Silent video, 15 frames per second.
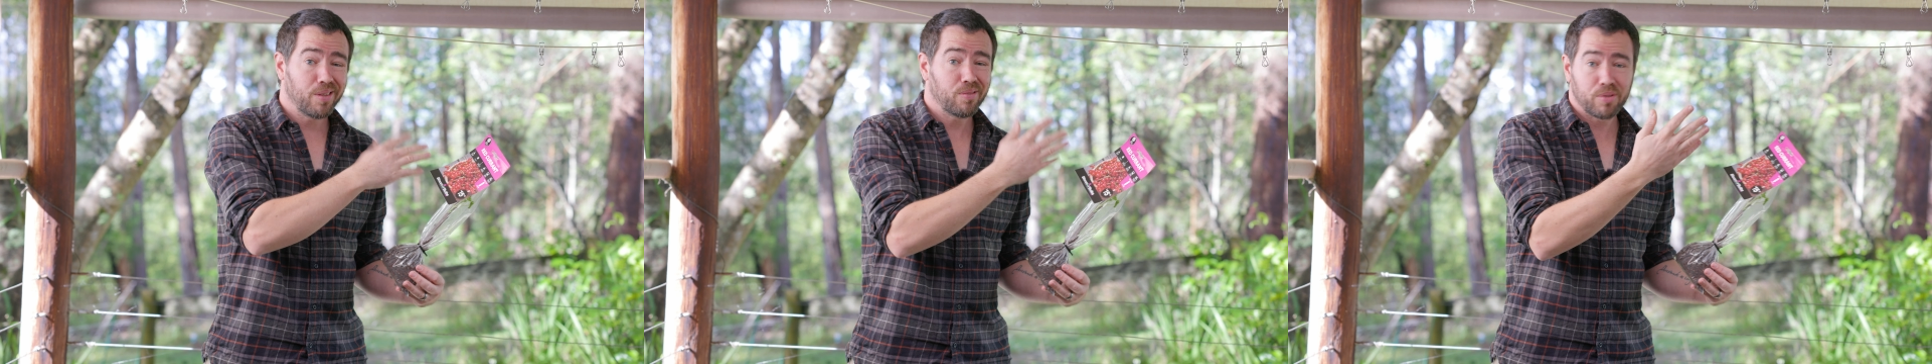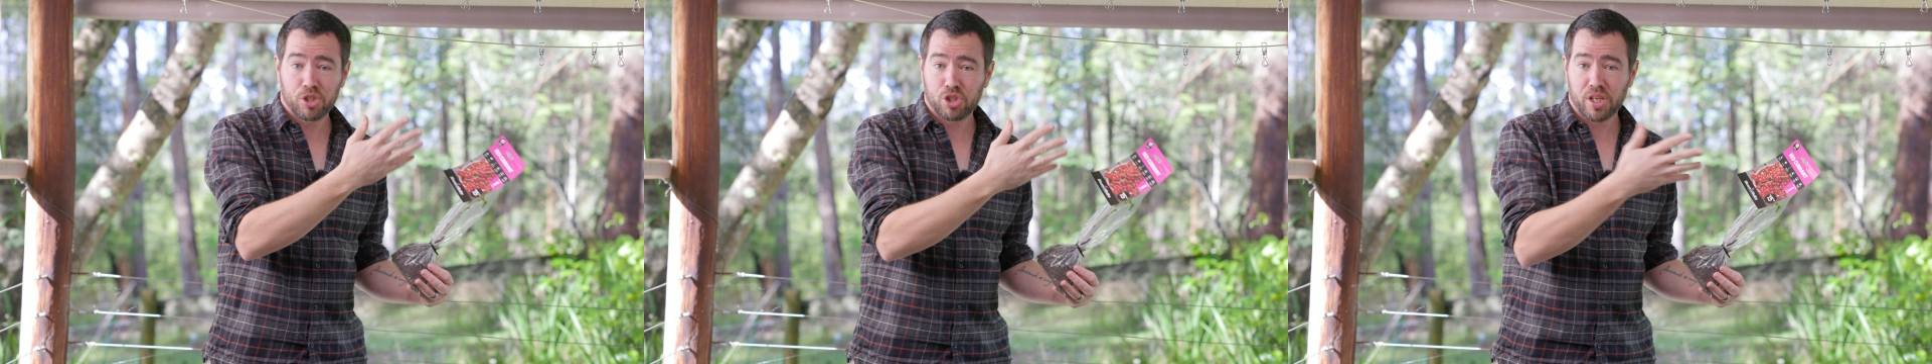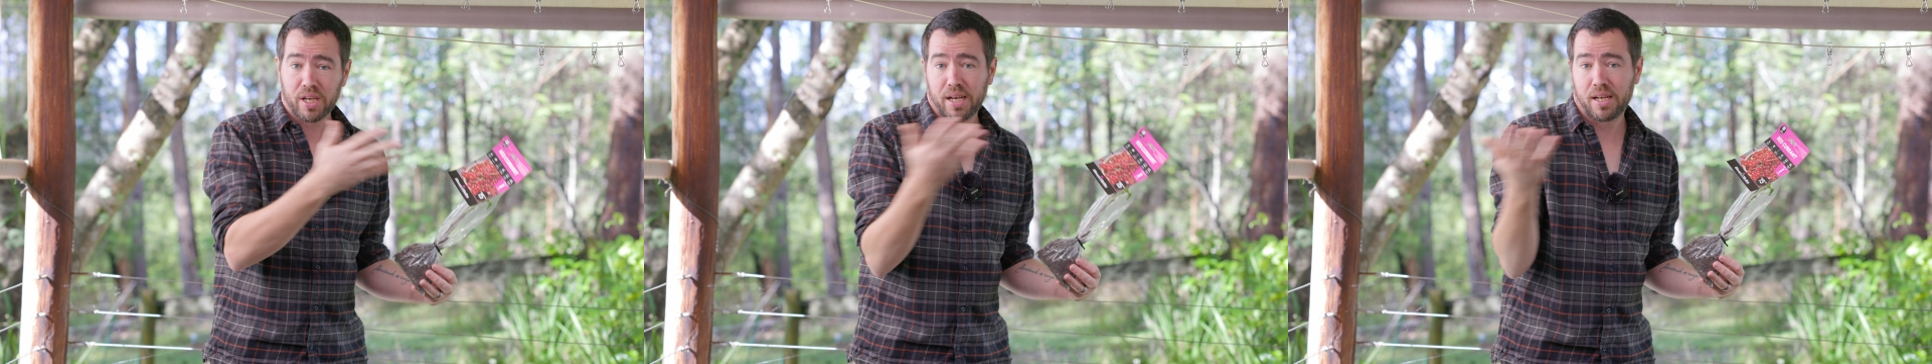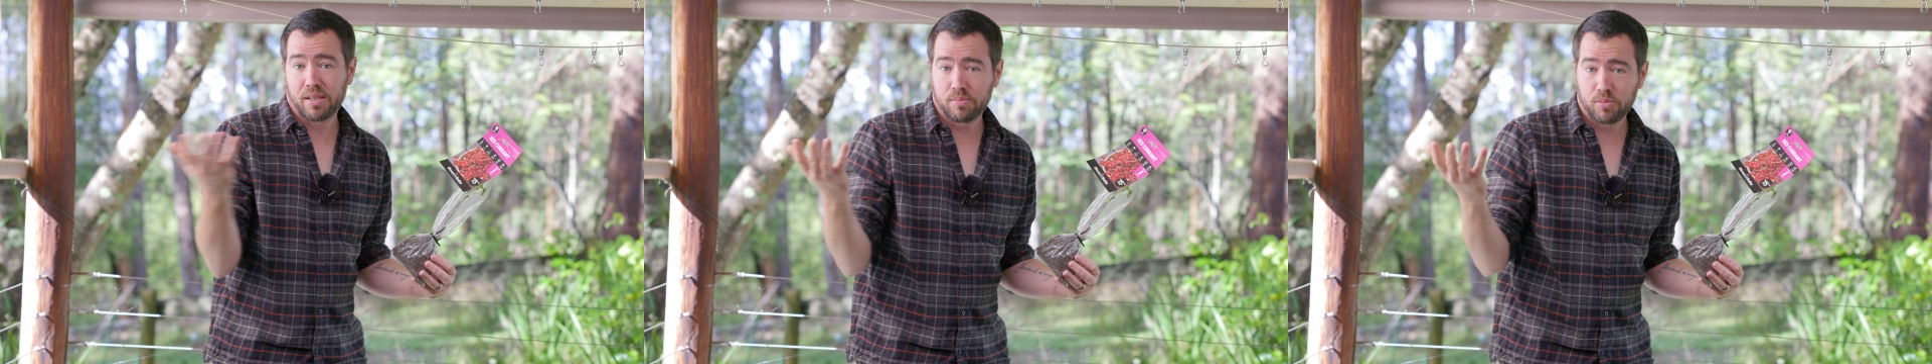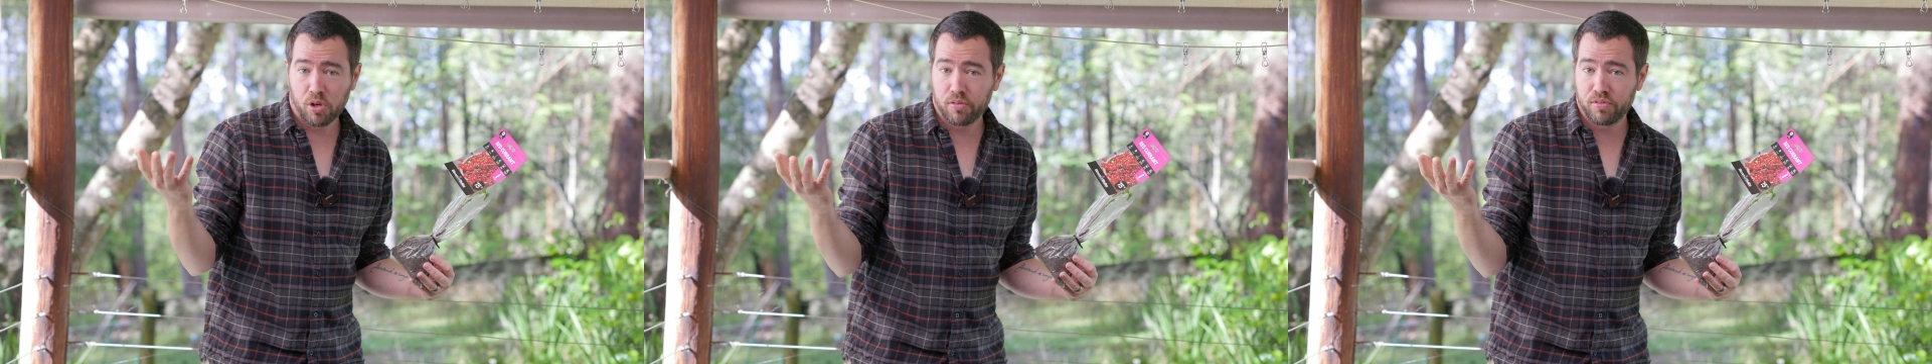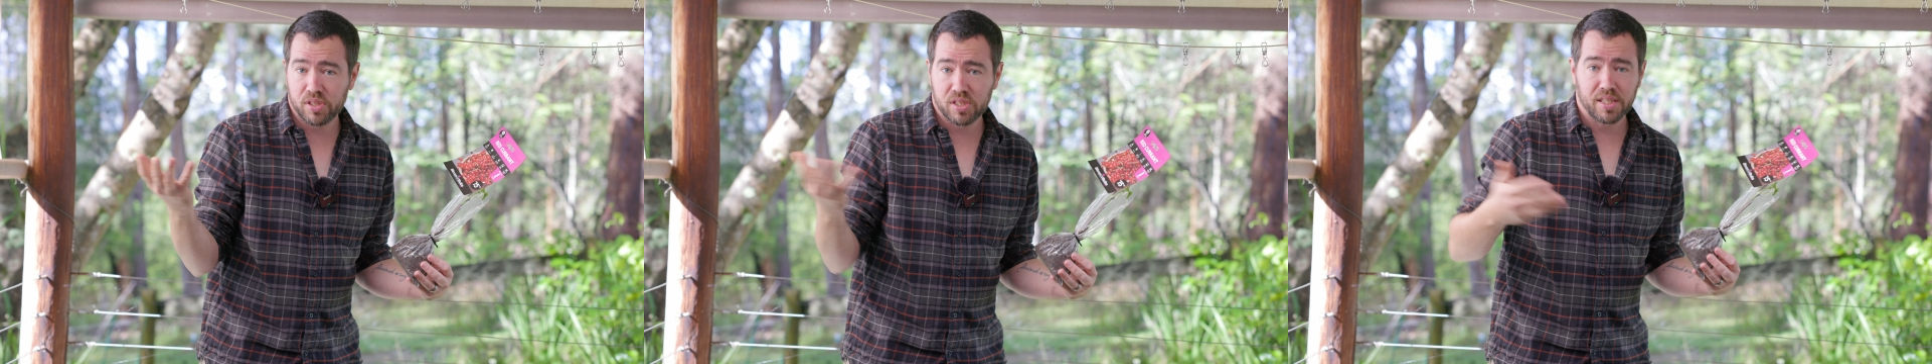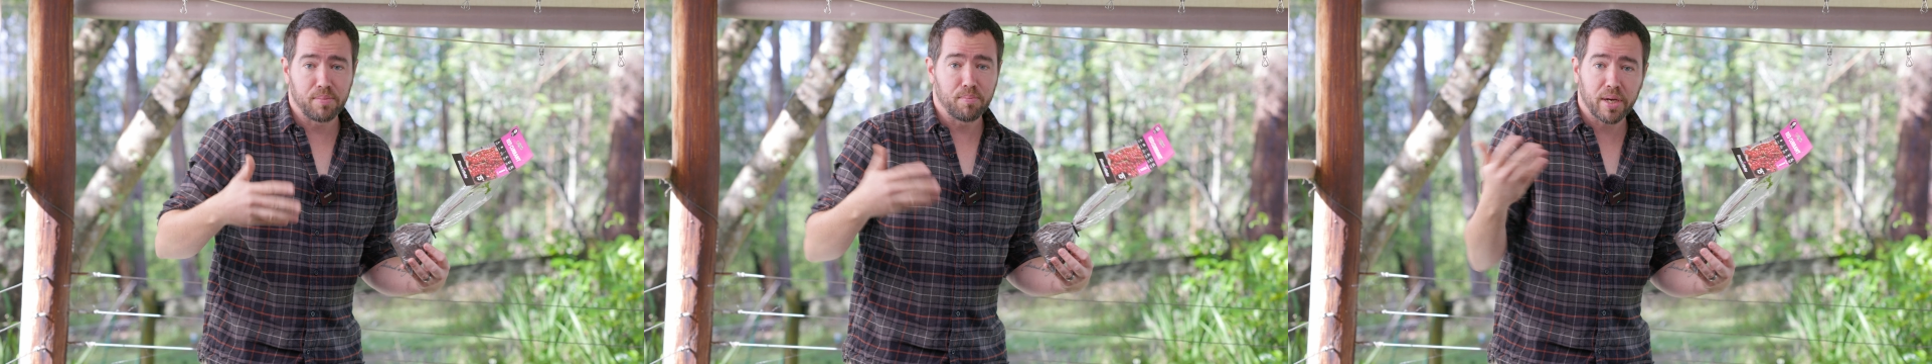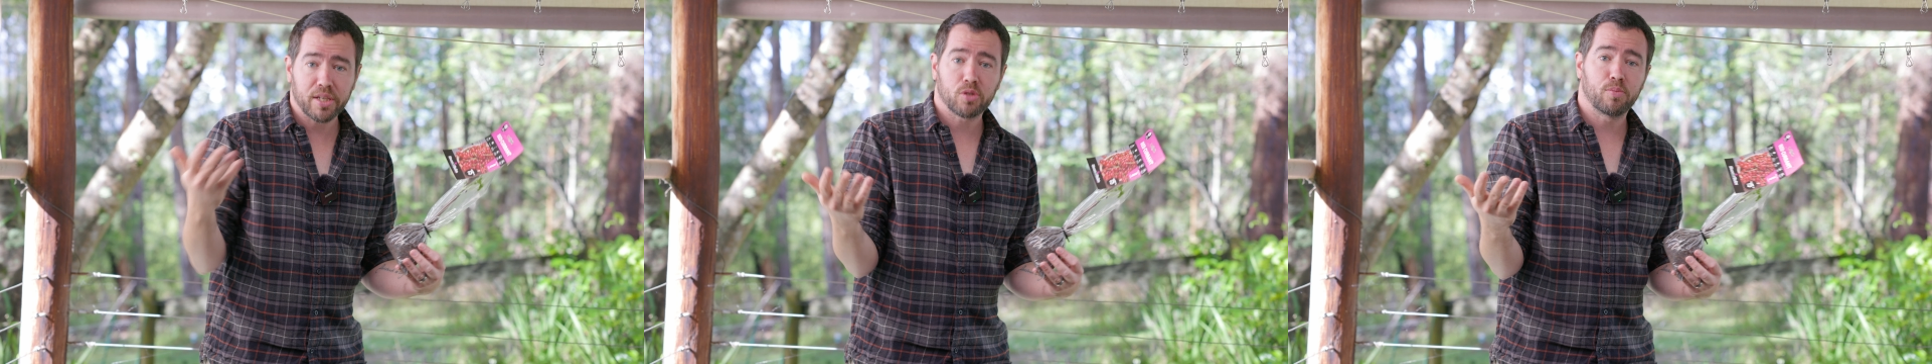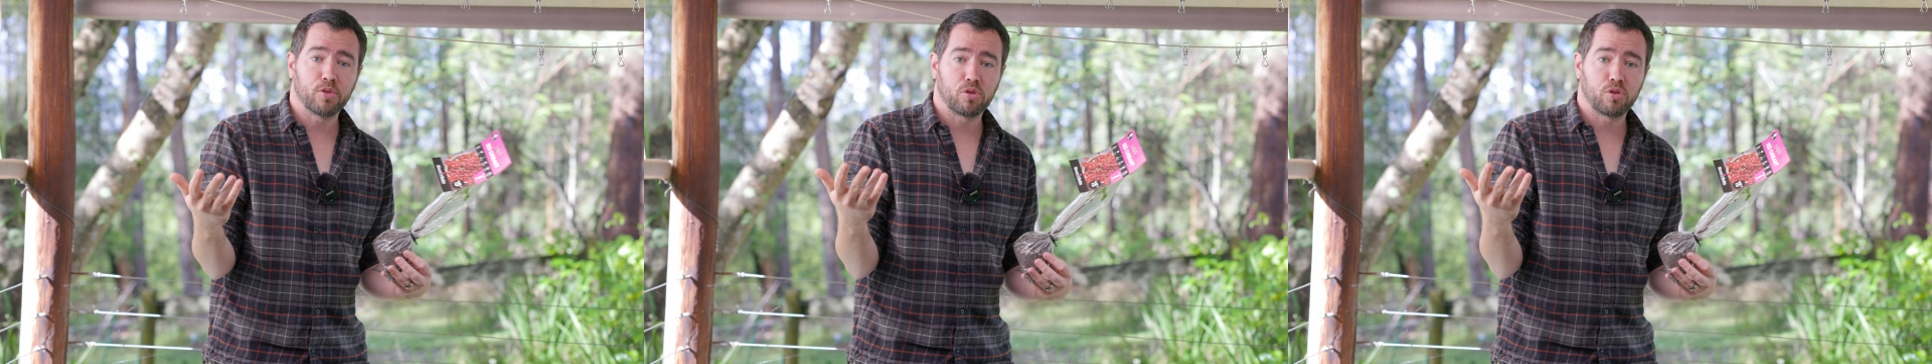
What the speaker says: which are obviously much